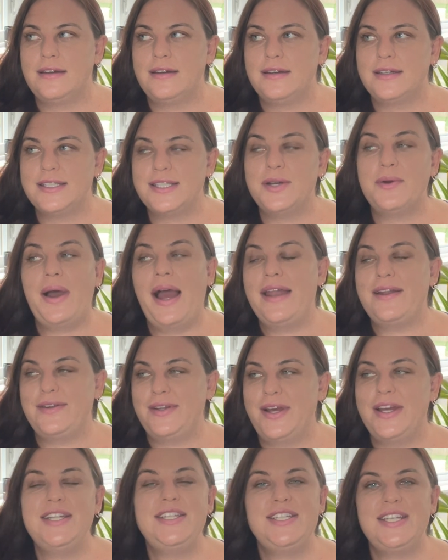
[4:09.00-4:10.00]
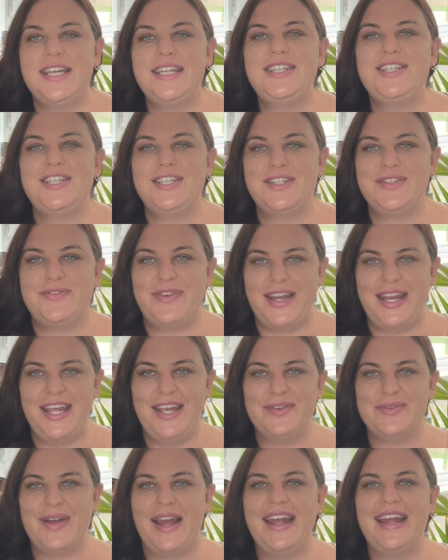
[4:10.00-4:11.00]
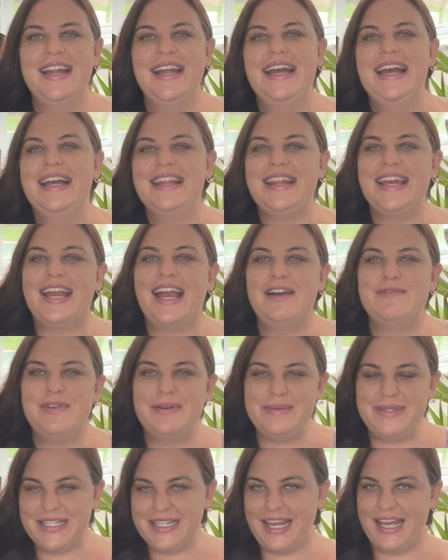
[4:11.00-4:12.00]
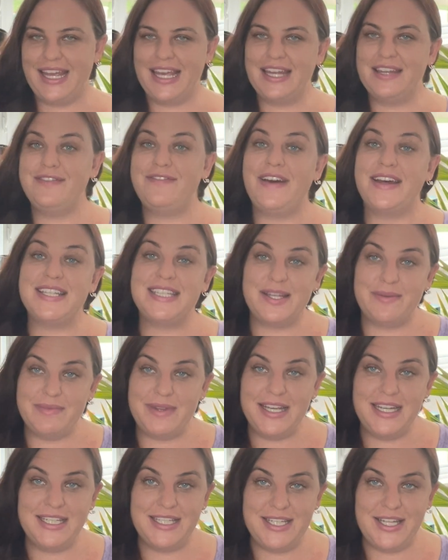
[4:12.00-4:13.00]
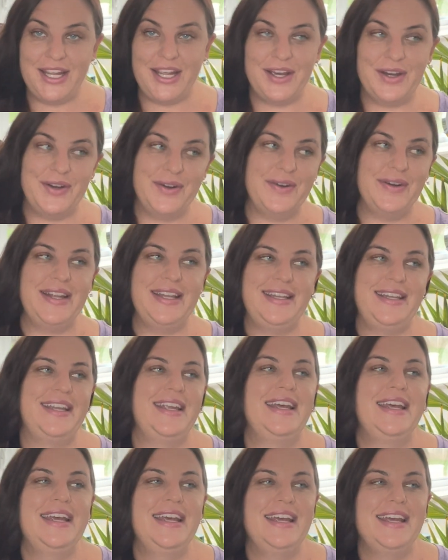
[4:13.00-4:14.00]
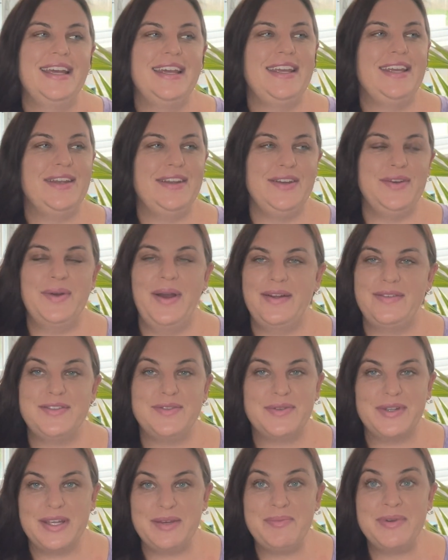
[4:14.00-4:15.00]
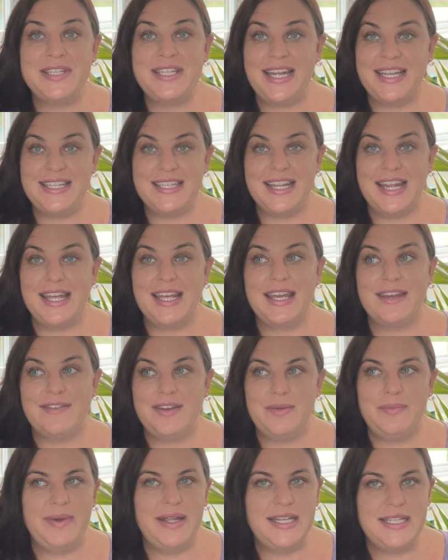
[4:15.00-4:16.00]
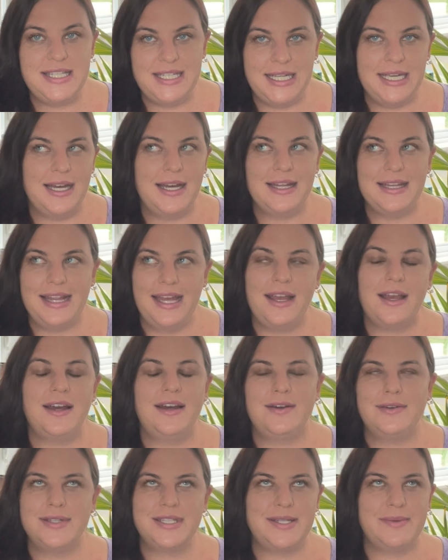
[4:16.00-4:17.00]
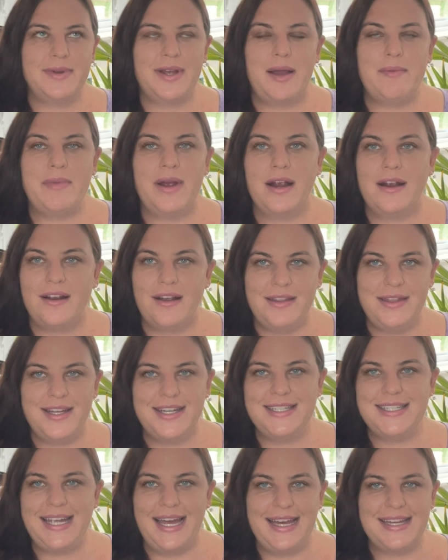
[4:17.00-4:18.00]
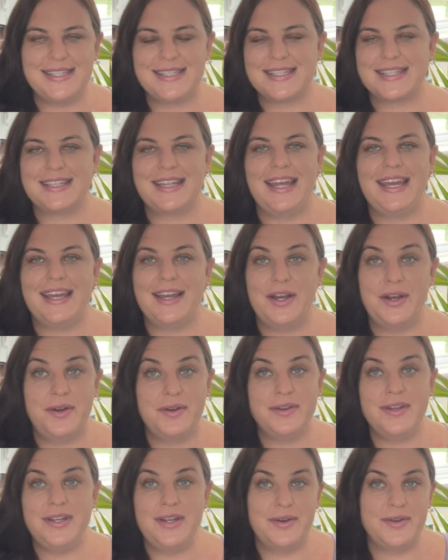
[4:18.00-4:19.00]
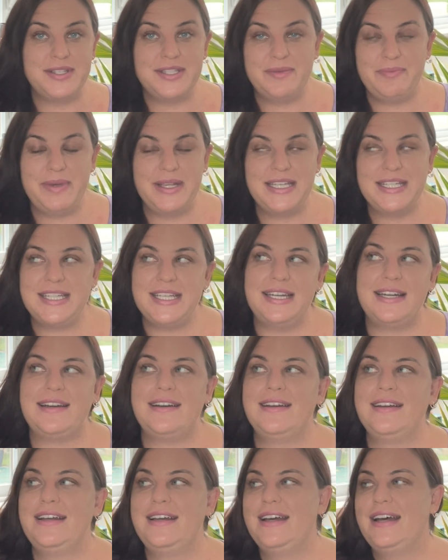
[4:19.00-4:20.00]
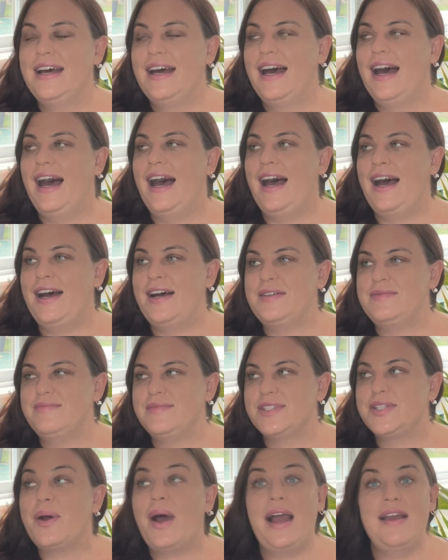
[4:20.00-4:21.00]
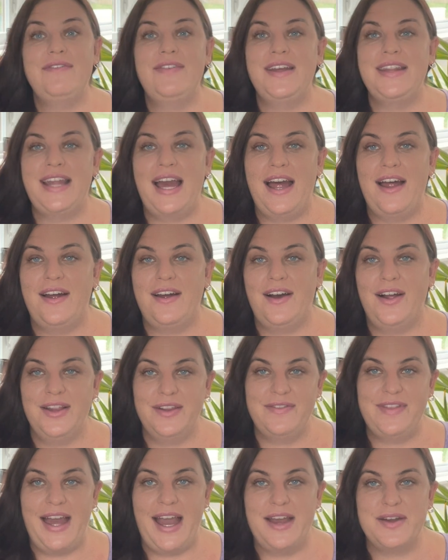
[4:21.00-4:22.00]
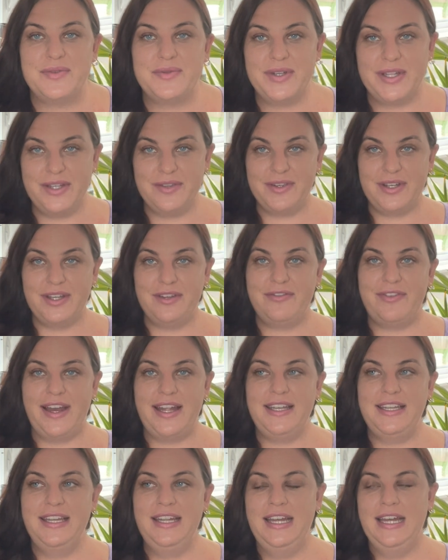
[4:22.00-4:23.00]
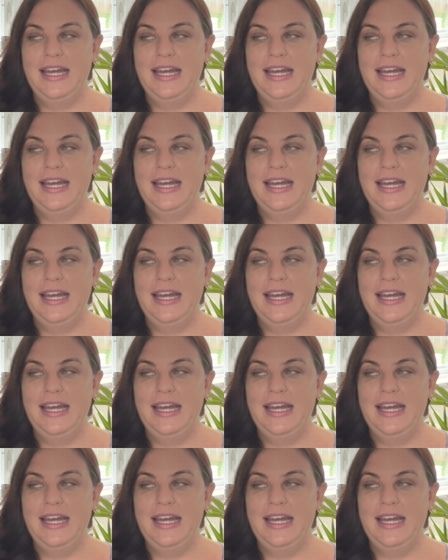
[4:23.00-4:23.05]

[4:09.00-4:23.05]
So I don't know. It's just funny, right? They come up to like confess something to you and you have to really pretend to like give it a big deal. Like, oh, someone got marker on their desk. Like, oh, it's a big deal. So I find all of that really, really fun.